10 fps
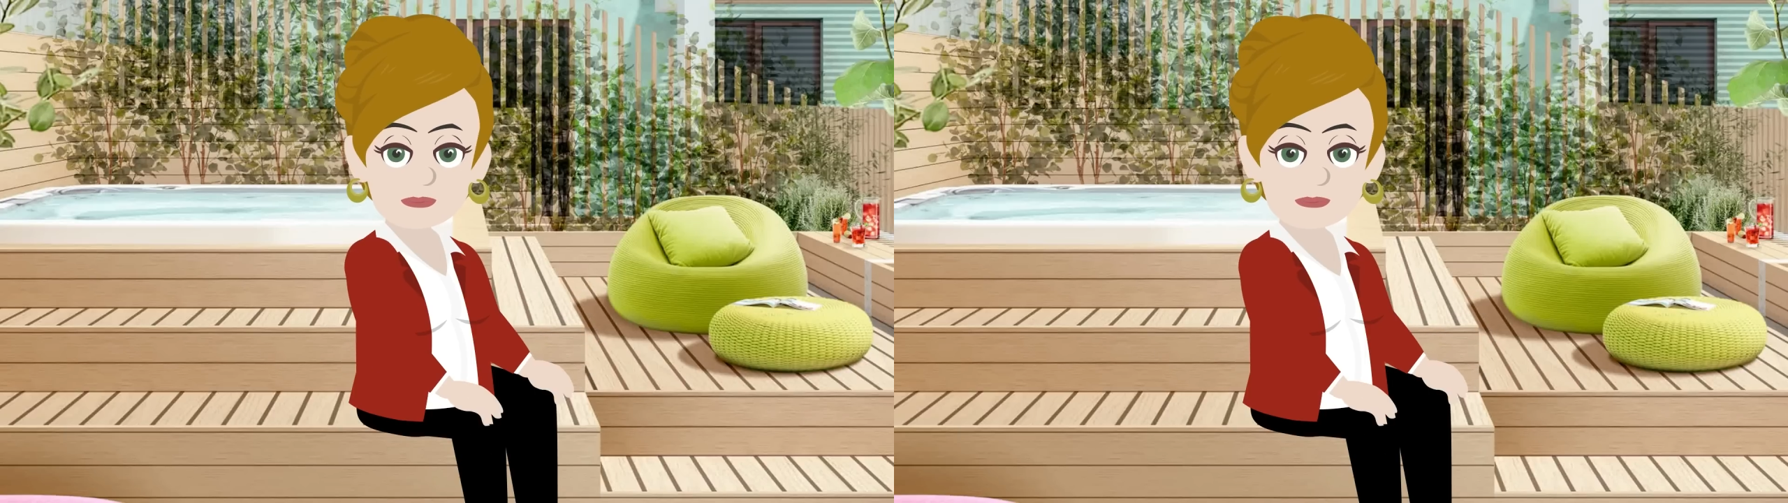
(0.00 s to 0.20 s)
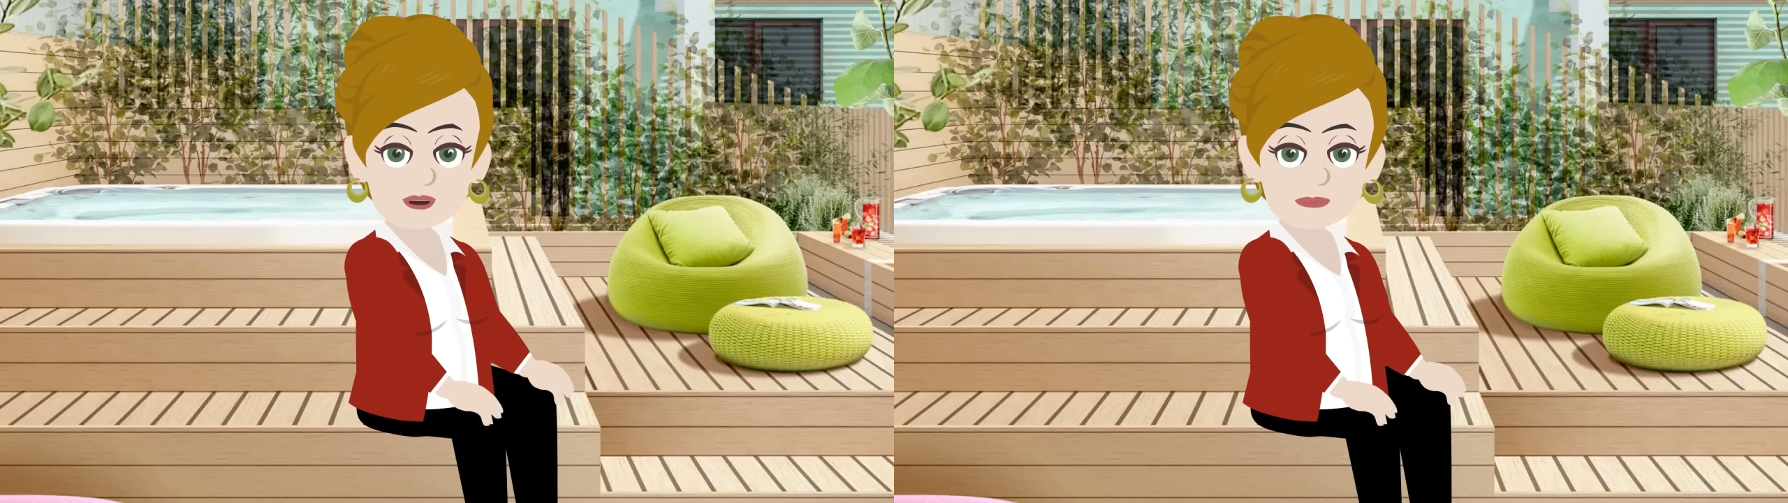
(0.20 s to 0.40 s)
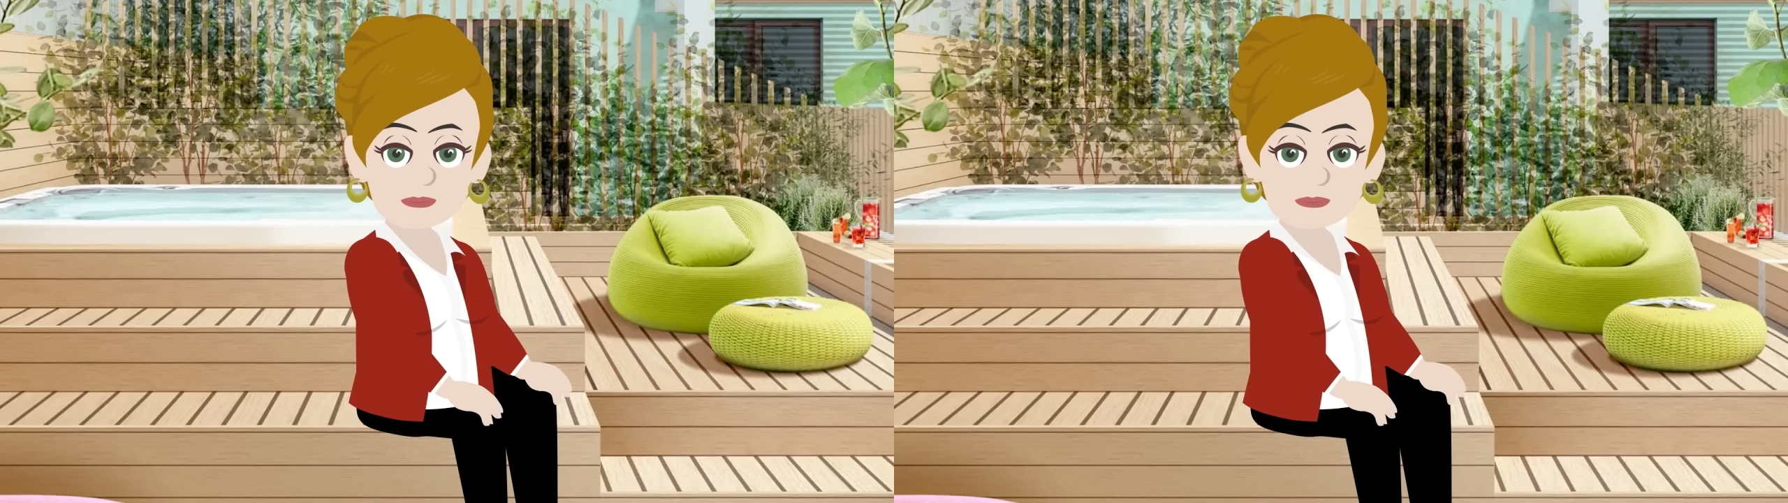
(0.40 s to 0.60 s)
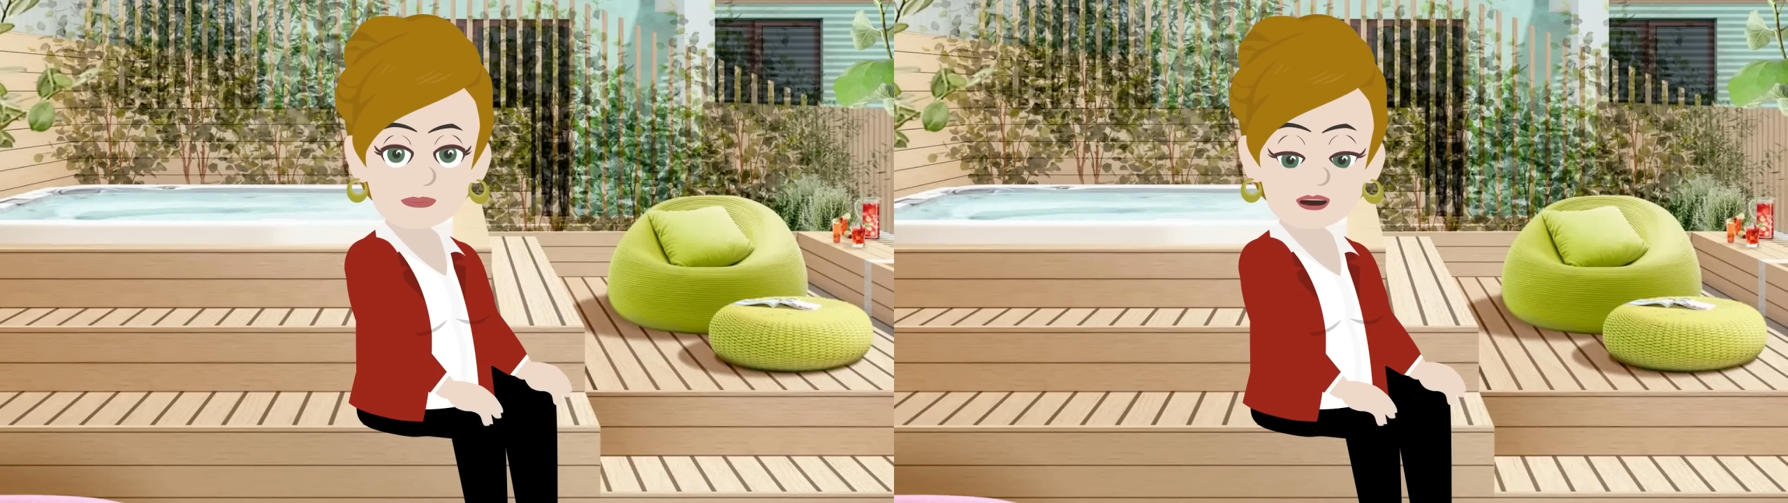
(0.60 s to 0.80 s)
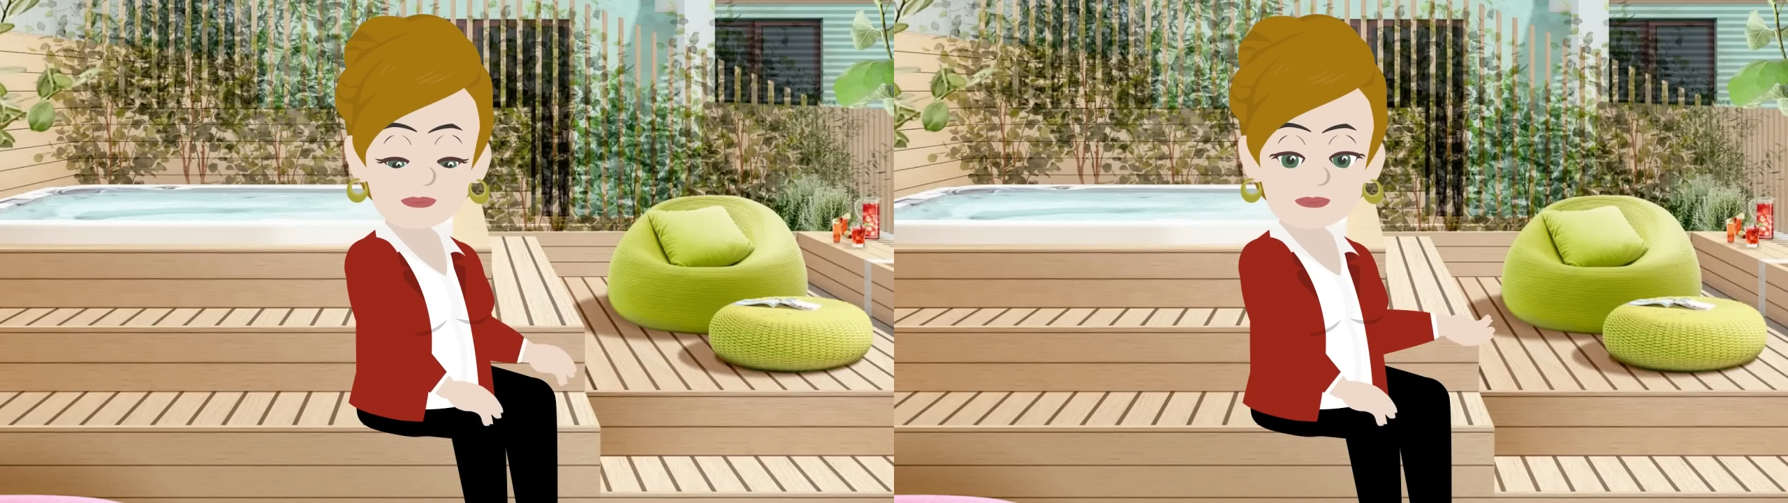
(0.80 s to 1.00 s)
feel
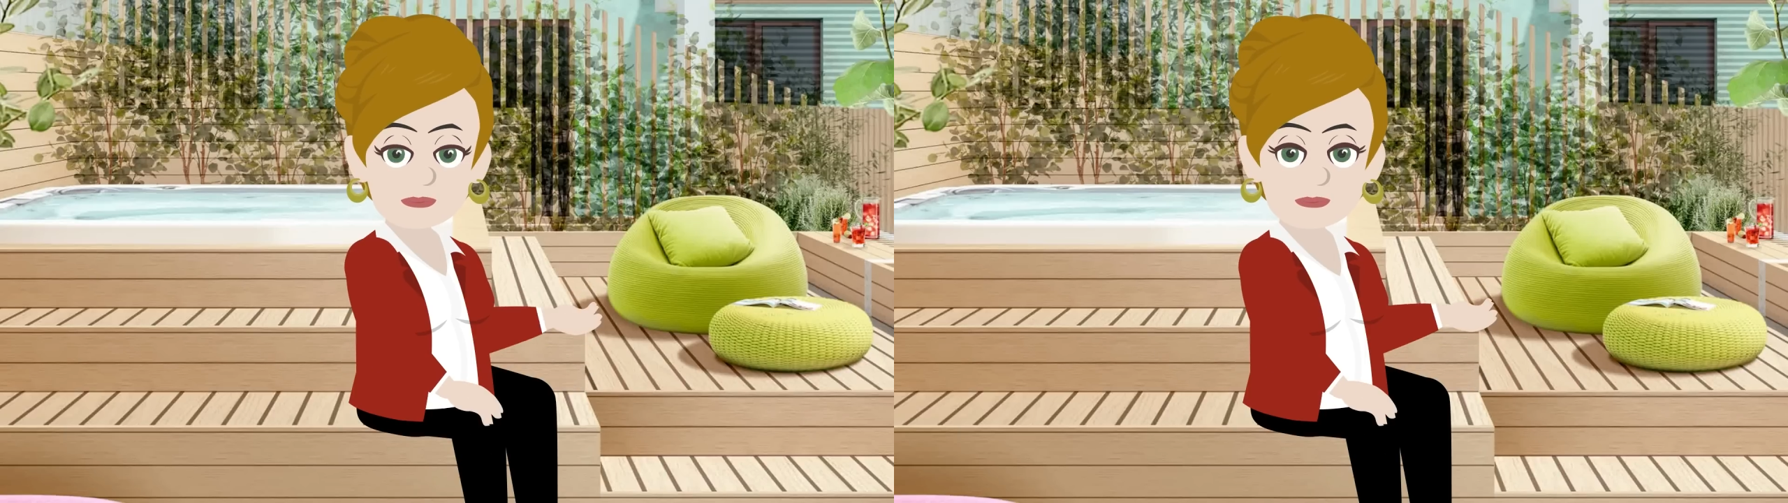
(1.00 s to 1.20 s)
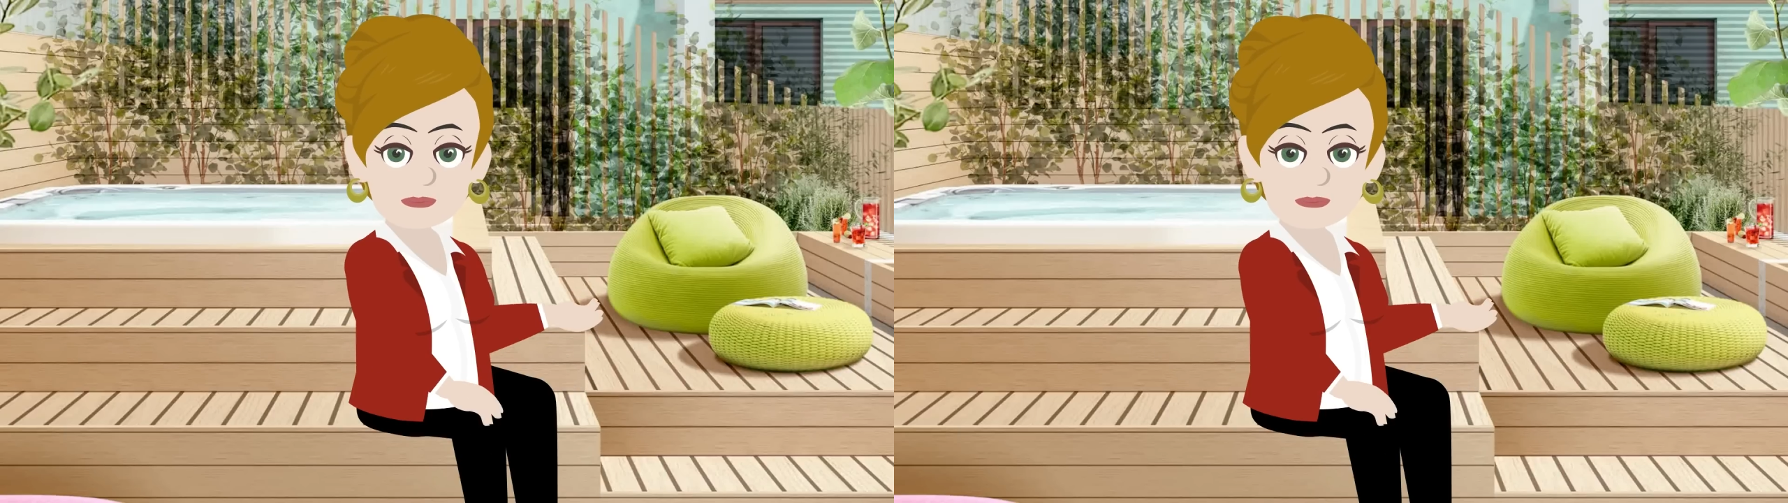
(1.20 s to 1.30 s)
triumphant.